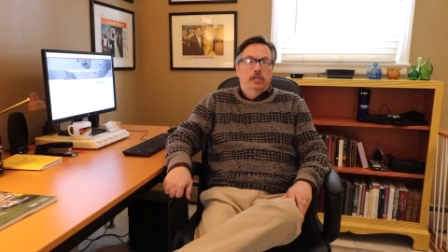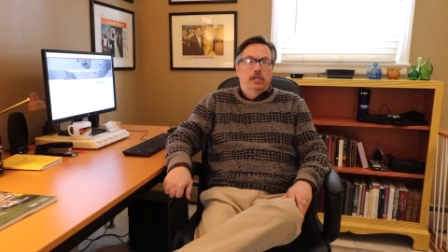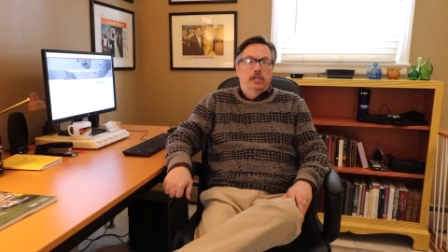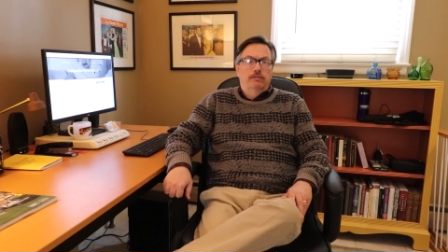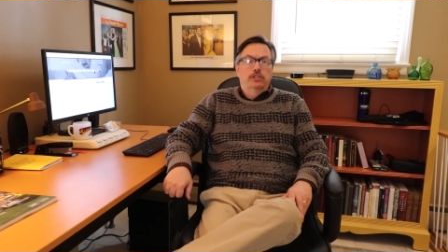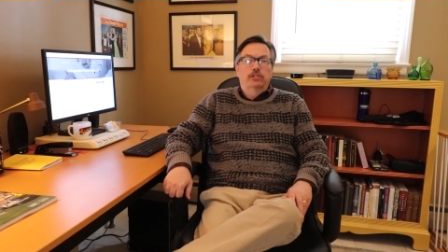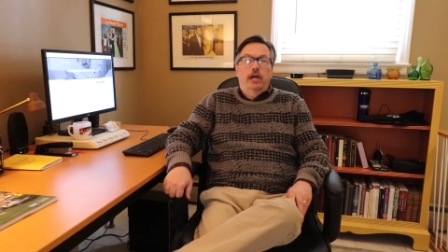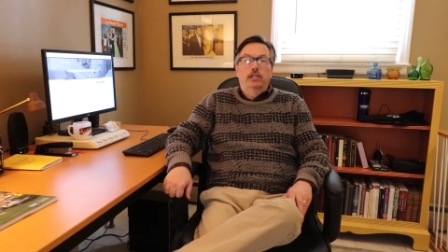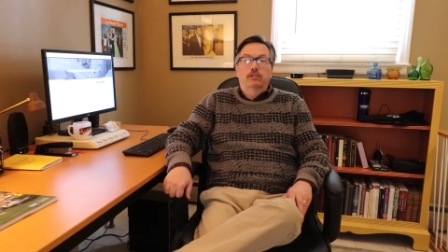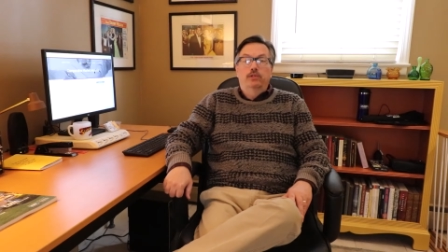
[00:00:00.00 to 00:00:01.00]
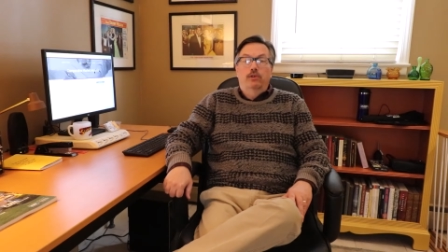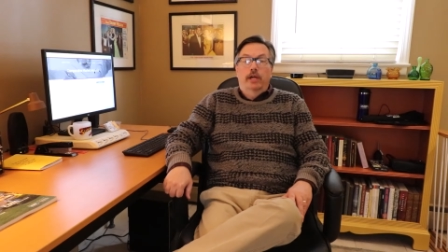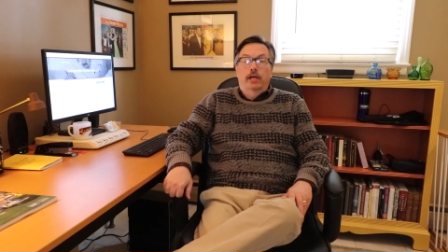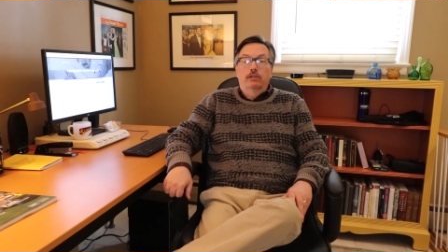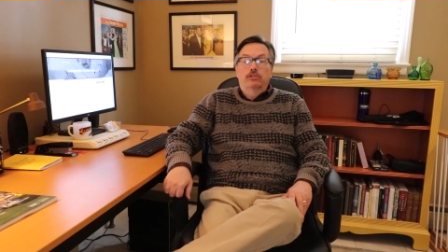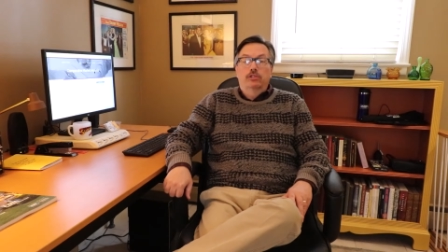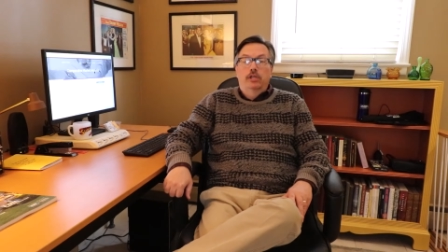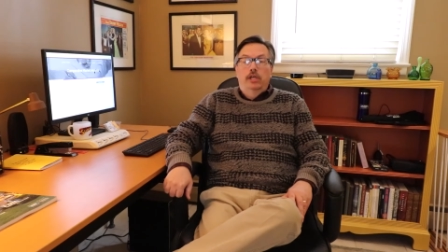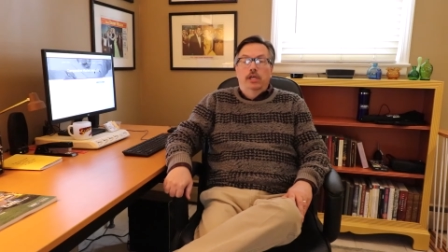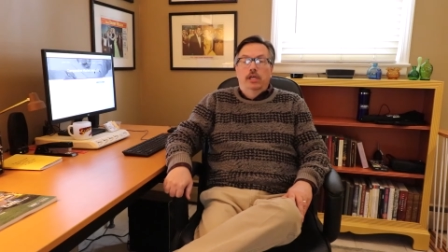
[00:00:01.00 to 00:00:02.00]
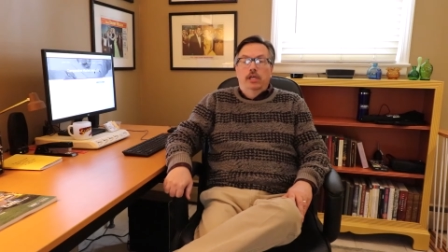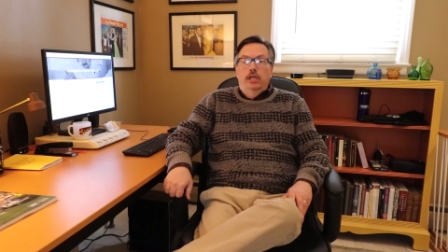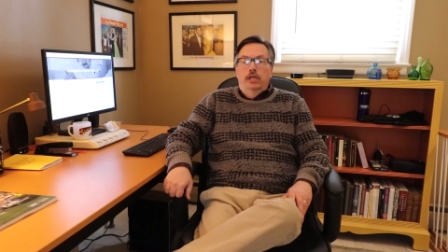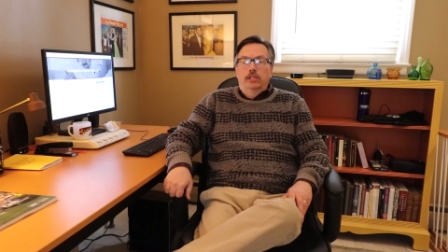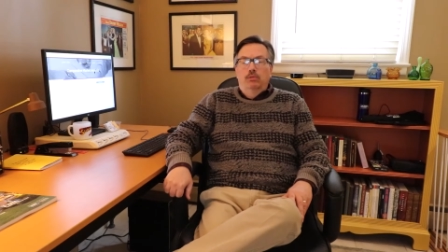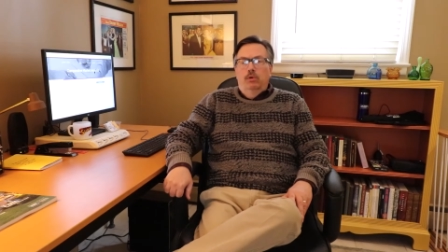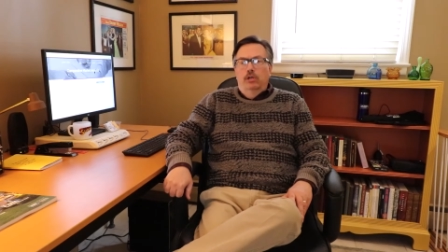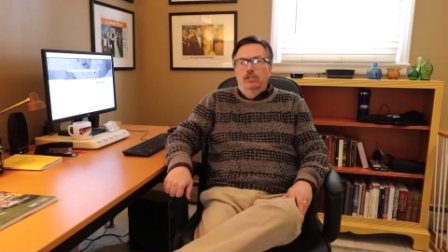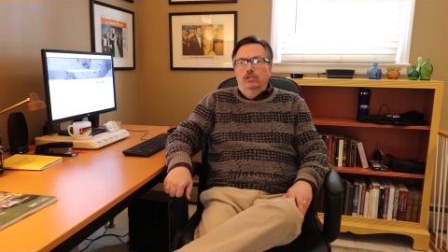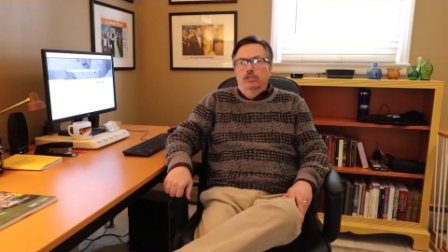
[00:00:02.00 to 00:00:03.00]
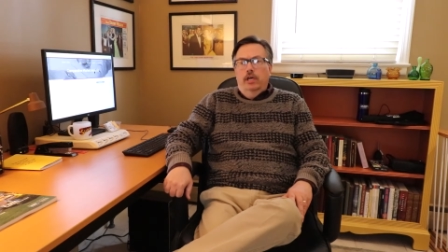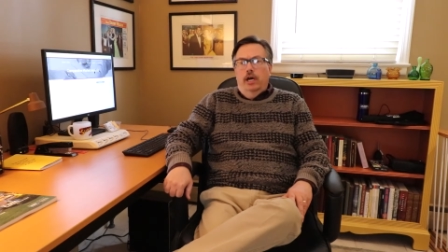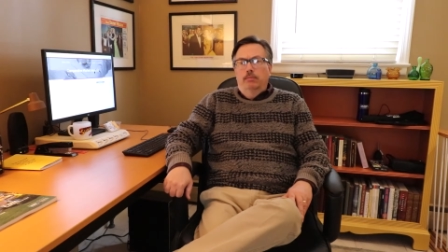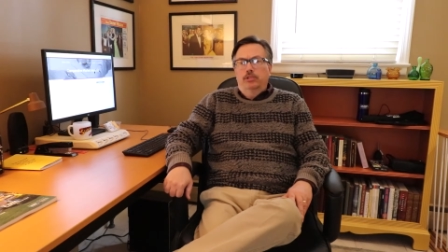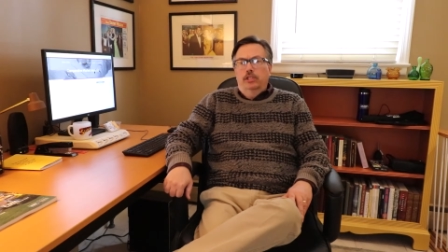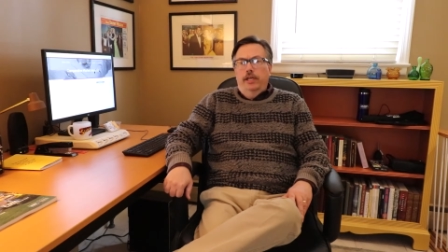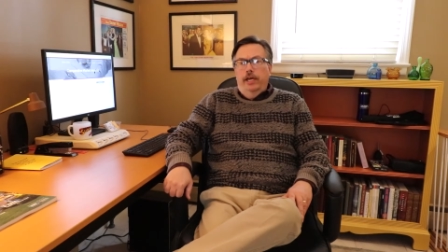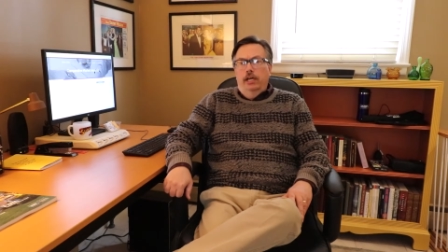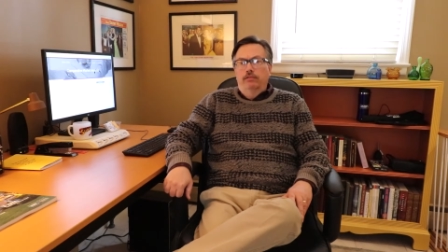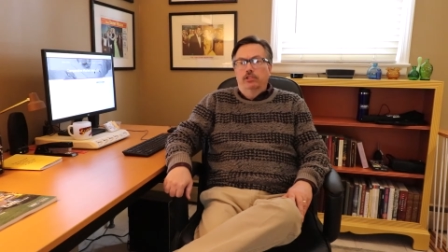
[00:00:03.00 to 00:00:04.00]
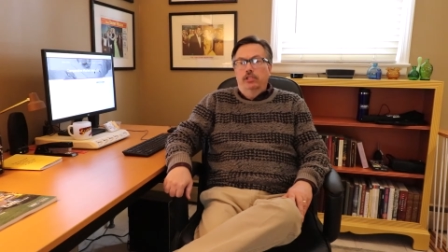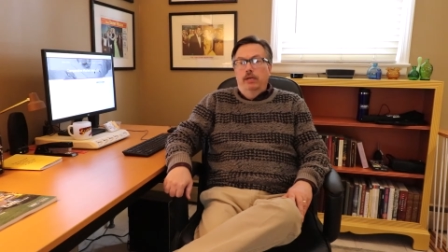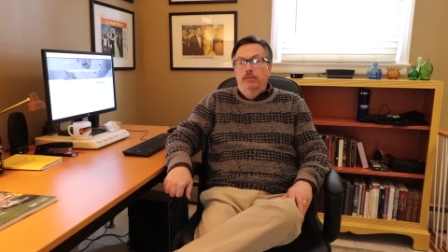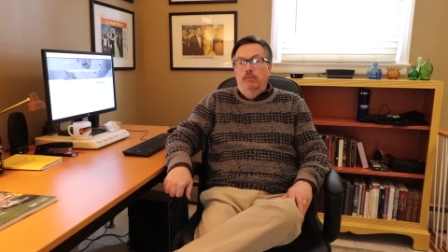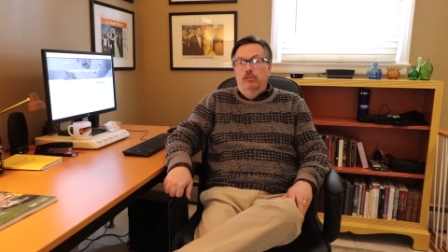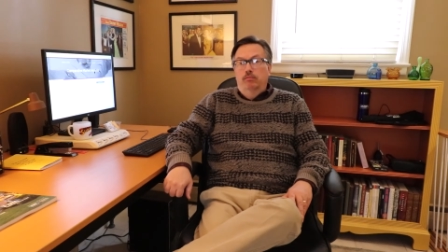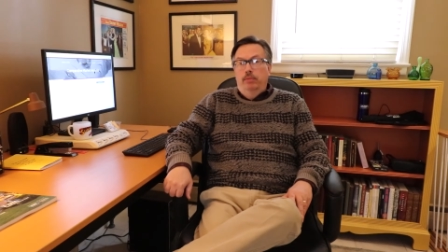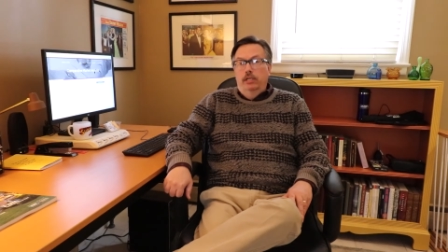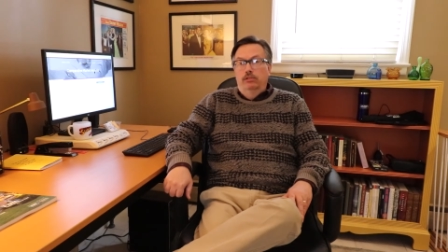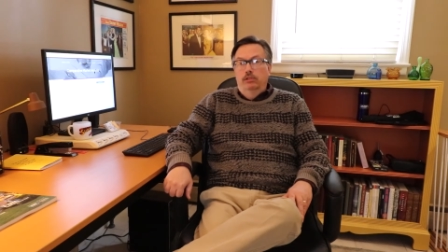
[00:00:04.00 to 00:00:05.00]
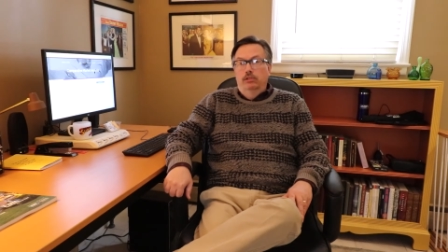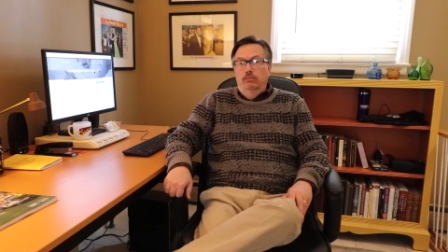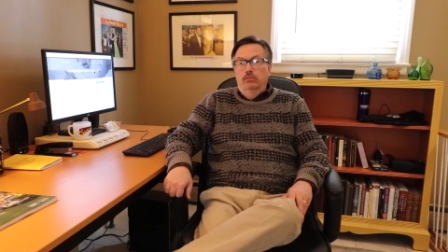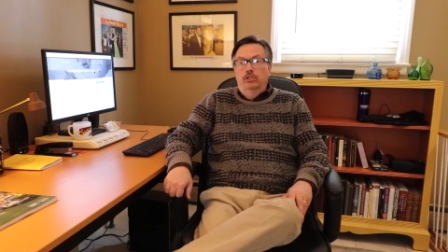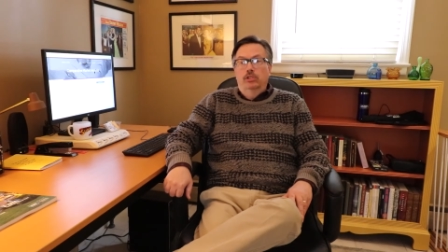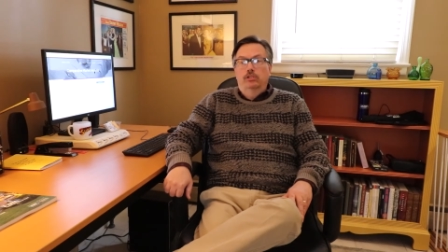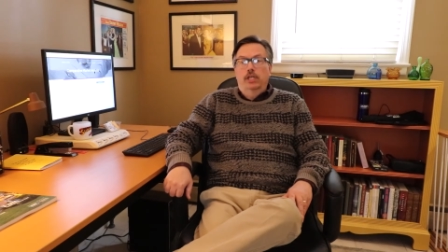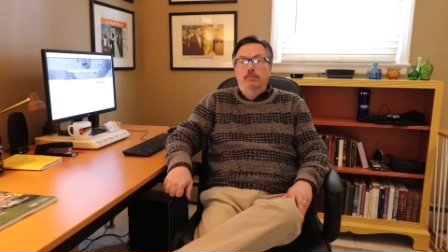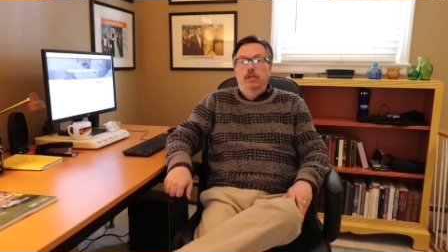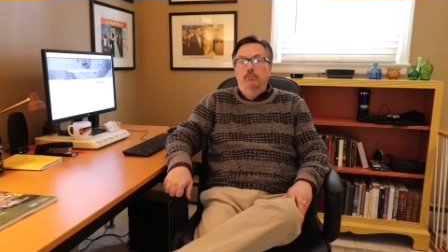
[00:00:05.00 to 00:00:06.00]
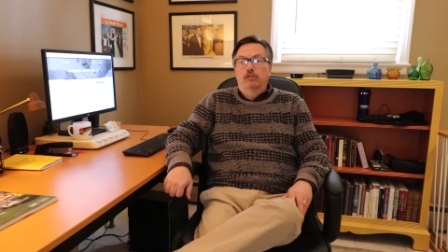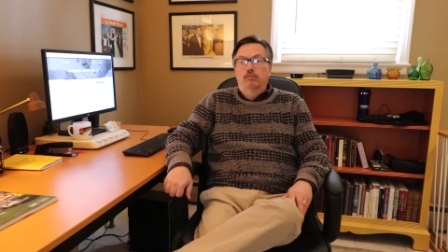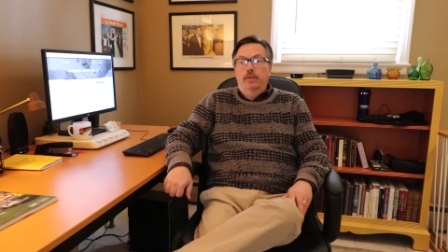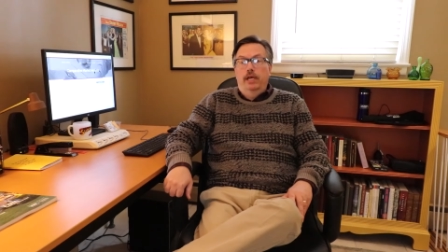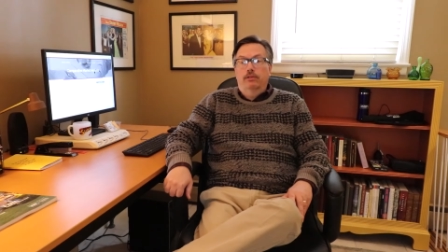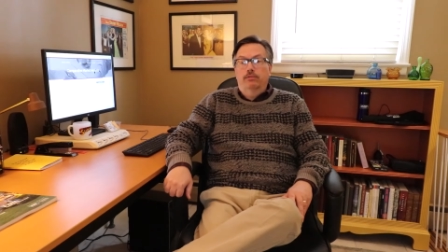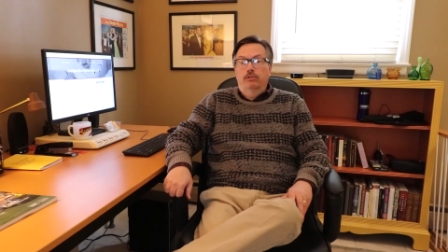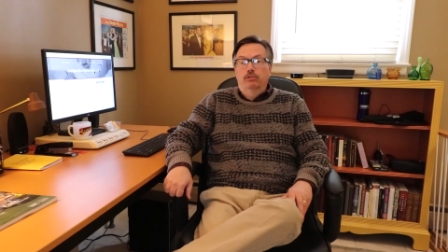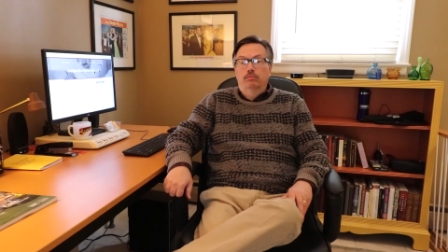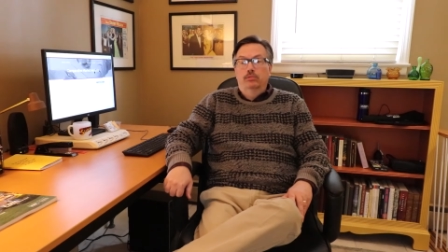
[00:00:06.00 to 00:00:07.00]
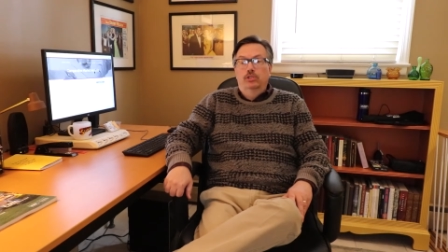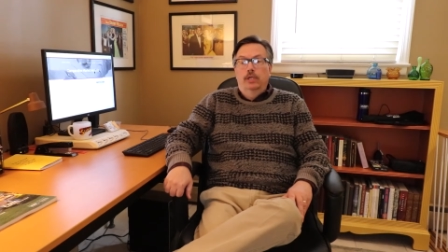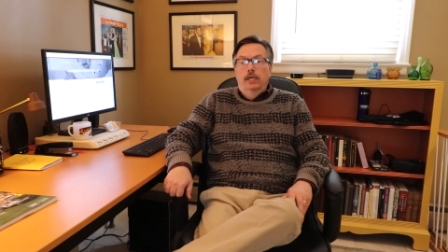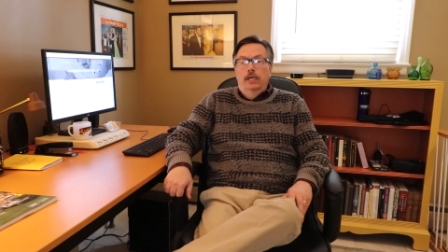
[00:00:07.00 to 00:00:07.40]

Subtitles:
of the size of your house. You want comps that have the same number of bedrooms, same number of bathrooms.